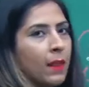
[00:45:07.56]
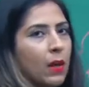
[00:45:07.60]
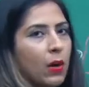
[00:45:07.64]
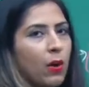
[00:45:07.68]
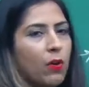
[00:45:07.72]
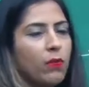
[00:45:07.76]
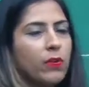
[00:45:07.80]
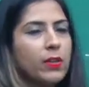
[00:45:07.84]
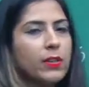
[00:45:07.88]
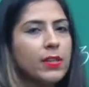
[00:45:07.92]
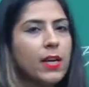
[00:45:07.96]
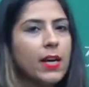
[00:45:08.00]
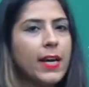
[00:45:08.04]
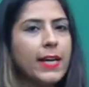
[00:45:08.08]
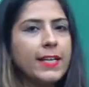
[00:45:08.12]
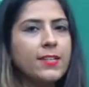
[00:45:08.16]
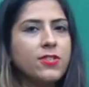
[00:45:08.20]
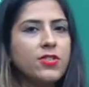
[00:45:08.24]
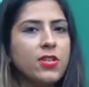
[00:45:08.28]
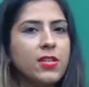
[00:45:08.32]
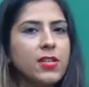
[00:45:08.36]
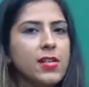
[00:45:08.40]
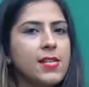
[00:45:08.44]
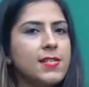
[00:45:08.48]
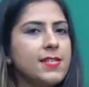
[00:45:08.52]
Over the
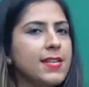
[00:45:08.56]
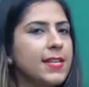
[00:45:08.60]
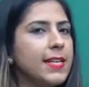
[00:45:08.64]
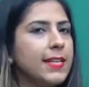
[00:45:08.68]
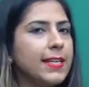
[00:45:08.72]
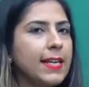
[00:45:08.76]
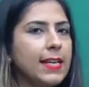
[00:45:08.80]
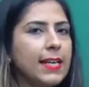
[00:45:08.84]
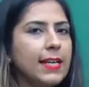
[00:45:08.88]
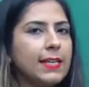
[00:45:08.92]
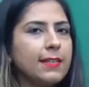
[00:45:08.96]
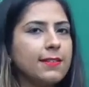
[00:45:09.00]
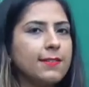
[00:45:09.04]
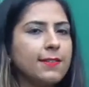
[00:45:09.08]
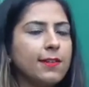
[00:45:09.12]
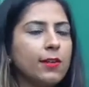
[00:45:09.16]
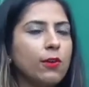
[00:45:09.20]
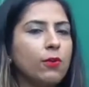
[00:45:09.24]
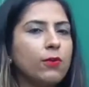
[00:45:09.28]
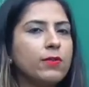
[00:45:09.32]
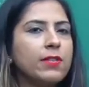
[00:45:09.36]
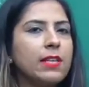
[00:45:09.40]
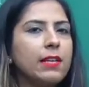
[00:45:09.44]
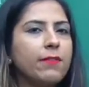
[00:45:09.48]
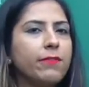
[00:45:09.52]
external genitalia, it is
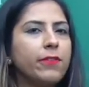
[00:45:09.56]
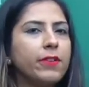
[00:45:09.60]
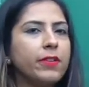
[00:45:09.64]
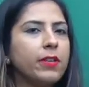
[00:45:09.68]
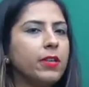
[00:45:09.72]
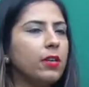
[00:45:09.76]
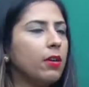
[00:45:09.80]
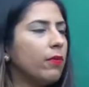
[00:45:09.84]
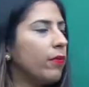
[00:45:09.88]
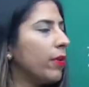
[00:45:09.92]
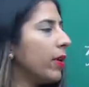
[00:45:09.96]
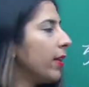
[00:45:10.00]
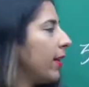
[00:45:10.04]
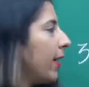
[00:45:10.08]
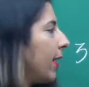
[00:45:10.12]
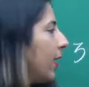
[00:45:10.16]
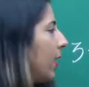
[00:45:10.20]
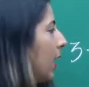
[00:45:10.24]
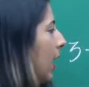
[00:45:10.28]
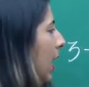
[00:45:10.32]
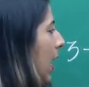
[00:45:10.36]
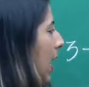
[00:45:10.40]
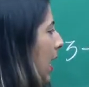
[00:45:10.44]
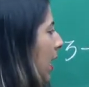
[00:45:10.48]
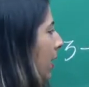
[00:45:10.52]
closely fitted over there.
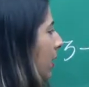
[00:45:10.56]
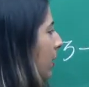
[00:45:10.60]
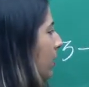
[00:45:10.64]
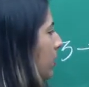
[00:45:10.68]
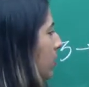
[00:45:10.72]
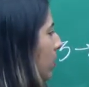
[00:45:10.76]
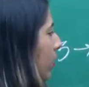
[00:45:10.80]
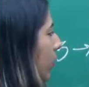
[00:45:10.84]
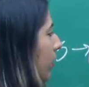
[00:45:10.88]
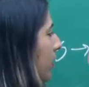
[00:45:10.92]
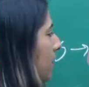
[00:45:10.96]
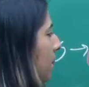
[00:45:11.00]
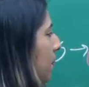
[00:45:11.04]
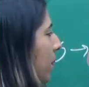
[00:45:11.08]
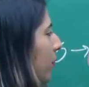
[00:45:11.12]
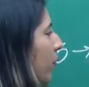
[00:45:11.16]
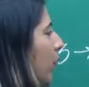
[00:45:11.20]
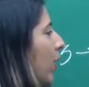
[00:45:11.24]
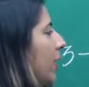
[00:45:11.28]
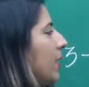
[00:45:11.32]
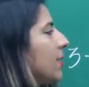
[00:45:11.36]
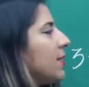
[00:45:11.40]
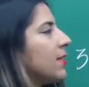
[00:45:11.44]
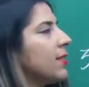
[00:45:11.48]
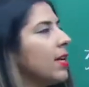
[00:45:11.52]
So it
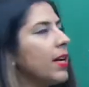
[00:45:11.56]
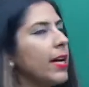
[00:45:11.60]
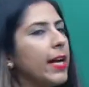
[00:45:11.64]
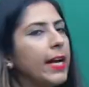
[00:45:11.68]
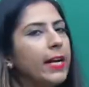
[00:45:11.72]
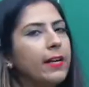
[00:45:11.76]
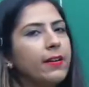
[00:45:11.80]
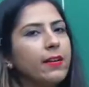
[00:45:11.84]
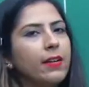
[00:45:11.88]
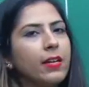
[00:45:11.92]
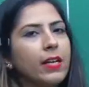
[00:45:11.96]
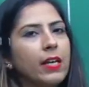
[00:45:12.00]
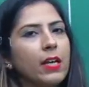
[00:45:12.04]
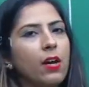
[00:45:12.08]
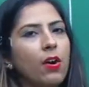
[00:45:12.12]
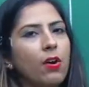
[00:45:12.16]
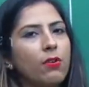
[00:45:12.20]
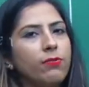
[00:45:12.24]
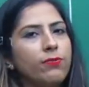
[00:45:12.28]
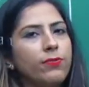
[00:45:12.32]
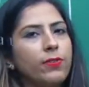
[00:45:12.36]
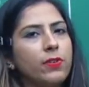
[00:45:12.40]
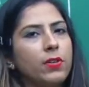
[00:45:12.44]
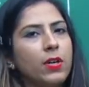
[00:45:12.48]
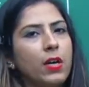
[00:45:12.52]
prevents the entry
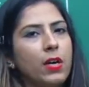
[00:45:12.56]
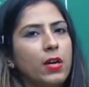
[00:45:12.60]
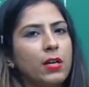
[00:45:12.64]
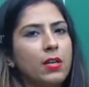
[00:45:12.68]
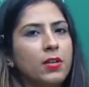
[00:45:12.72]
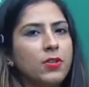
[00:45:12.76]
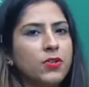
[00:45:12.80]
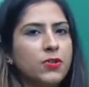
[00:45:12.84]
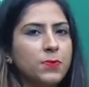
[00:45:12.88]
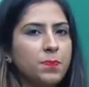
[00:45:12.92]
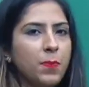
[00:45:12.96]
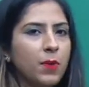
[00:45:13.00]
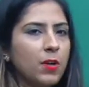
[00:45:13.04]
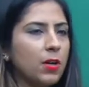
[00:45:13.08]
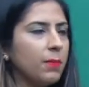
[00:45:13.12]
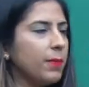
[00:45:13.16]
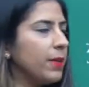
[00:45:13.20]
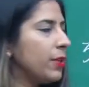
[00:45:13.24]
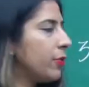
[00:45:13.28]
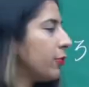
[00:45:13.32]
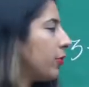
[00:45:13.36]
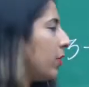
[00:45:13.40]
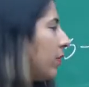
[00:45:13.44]
of sperm into